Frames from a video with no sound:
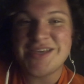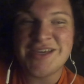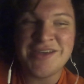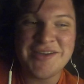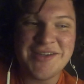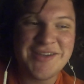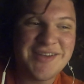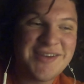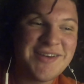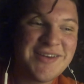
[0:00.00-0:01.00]
and
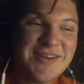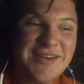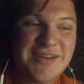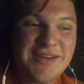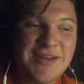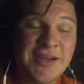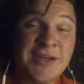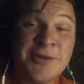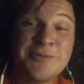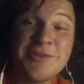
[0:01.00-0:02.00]
I hope